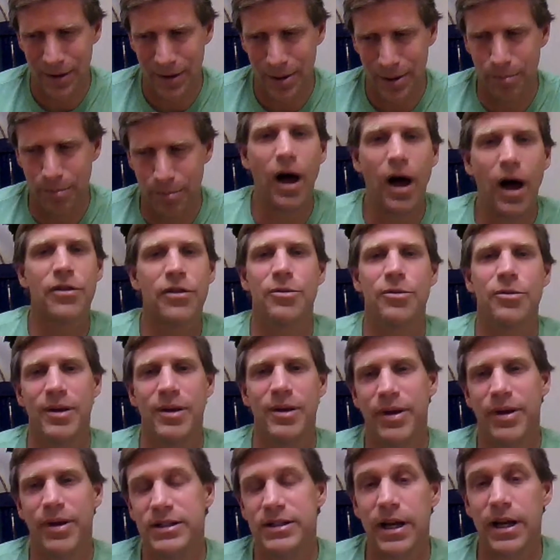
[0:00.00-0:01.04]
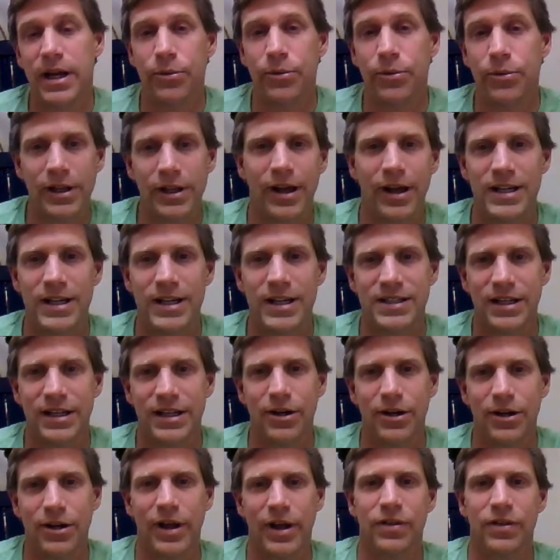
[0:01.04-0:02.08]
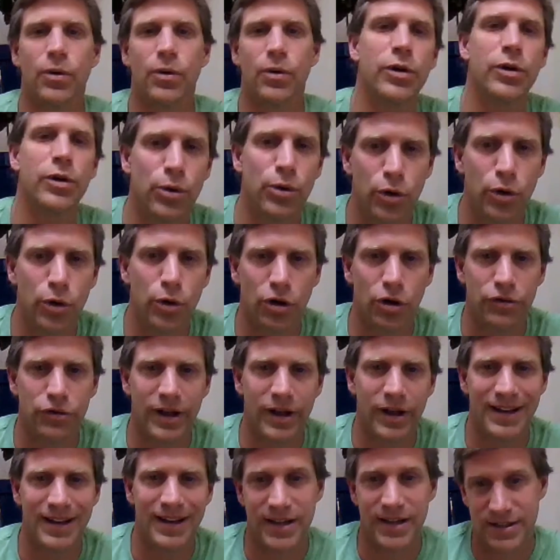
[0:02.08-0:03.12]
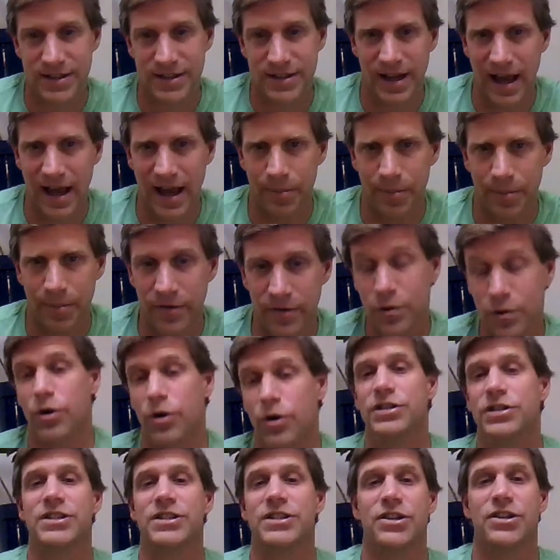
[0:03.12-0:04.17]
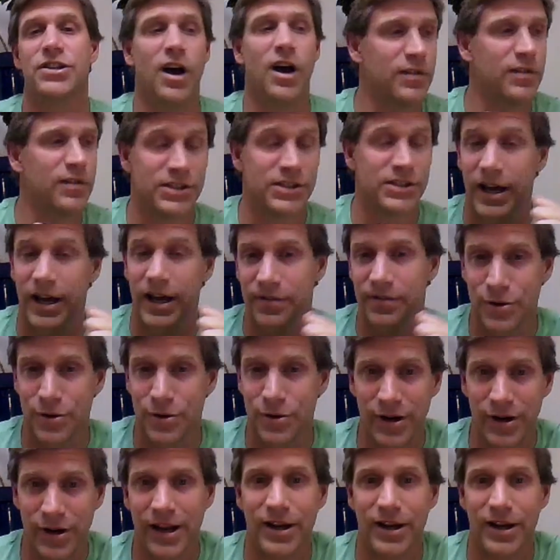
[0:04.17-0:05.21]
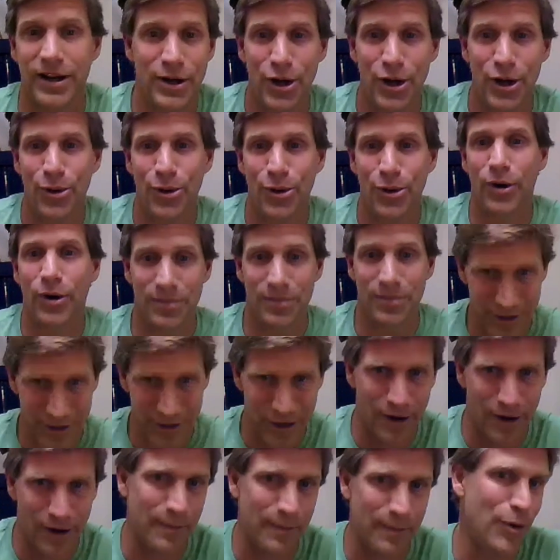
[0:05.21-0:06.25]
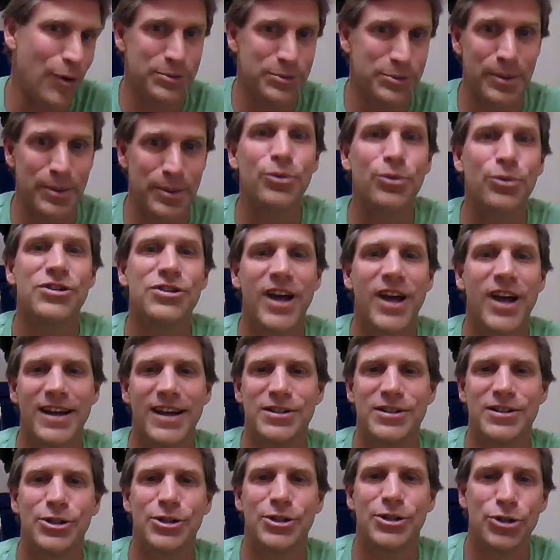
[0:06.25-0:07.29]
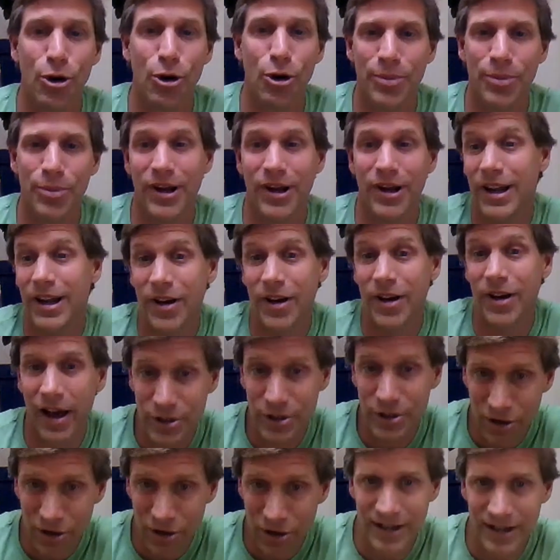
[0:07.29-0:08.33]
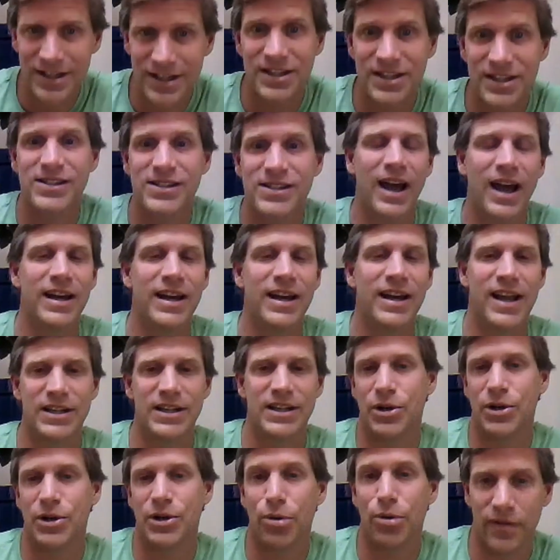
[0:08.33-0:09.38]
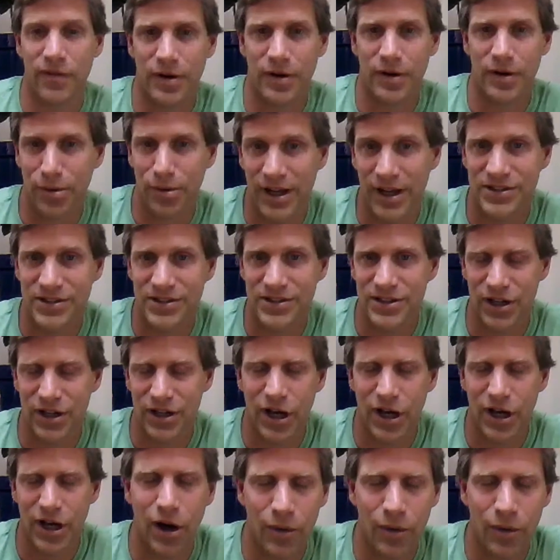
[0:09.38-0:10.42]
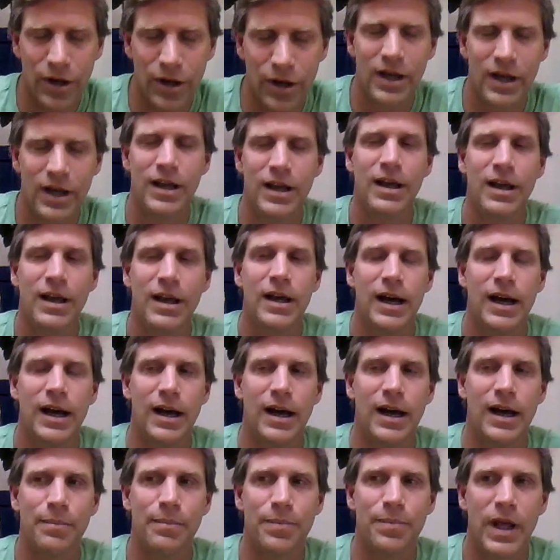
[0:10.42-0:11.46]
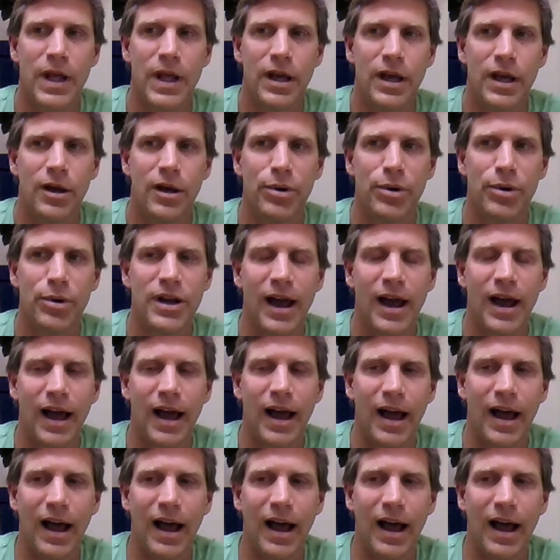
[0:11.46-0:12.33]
bothered me because I realized, you know, in the real world, it doesn't happen. Of course, as a novelist, I have created what, you know, most people will say is a utopia, and even I tried to design it as a perfect place to go. Um, but uh,